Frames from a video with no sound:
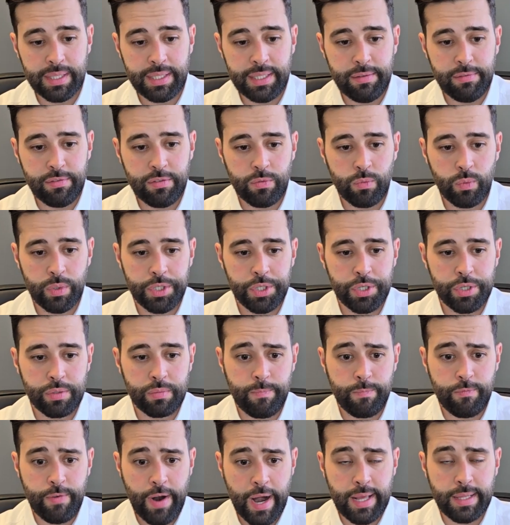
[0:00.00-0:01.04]
Leafs, which
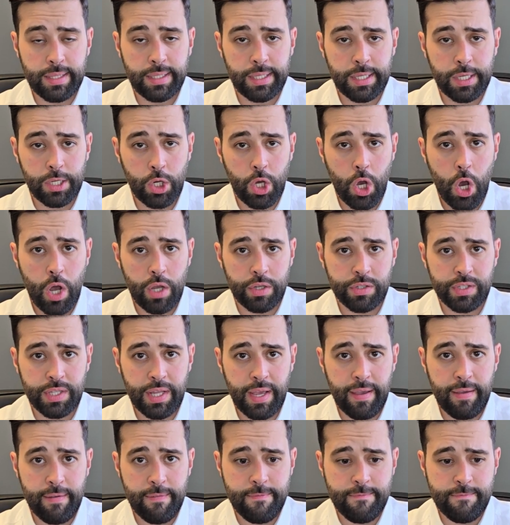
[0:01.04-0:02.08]
frankly can cost
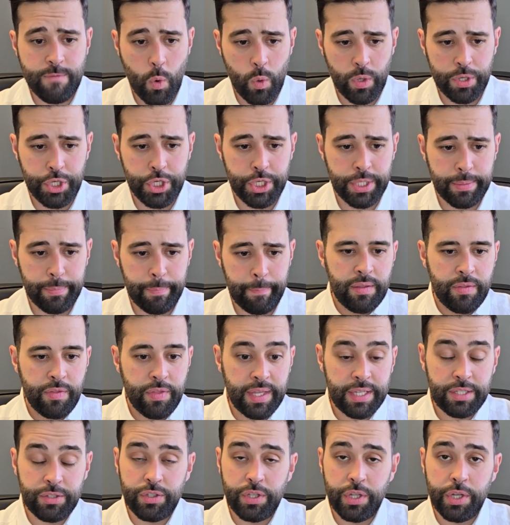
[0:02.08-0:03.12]
a fortune.
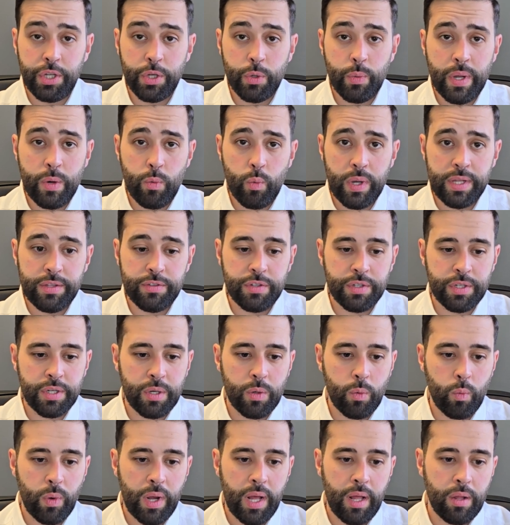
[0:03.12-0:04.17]
Things to do in
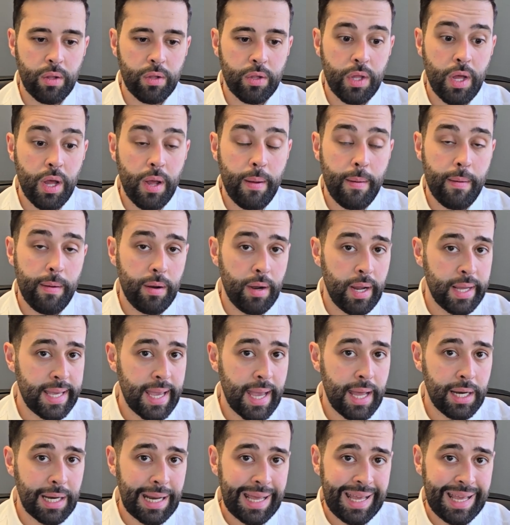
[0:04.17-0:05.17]
Windsor, well, again,